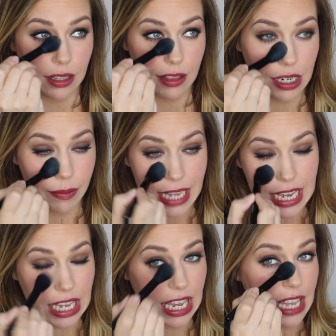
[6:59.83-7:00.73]
Then I'm
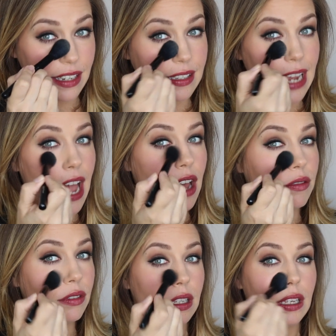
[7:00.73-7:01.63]
taking it
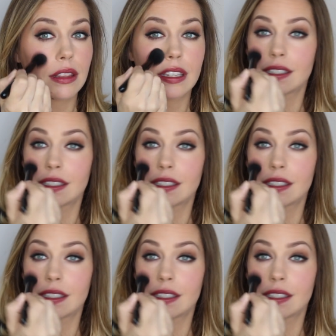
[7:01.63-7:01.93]
down the